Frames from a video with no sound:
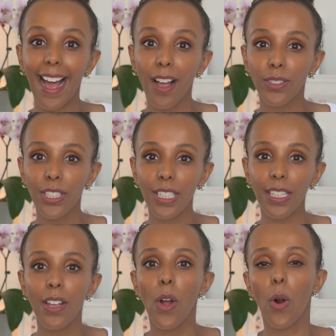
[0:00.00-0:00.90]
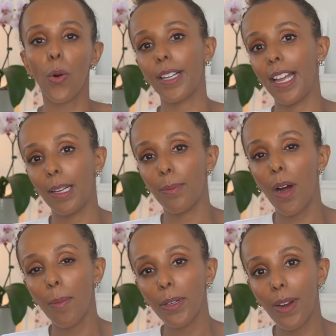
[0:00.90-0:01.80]
algae, organic
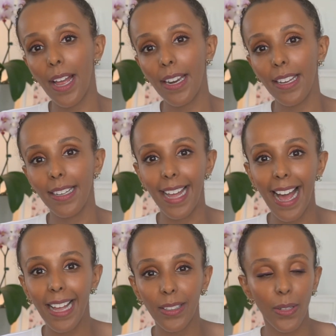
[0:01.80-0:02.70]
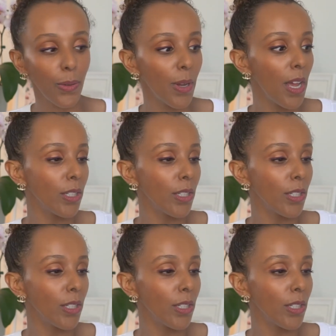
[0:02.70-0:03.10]
pomegranate, and aloe.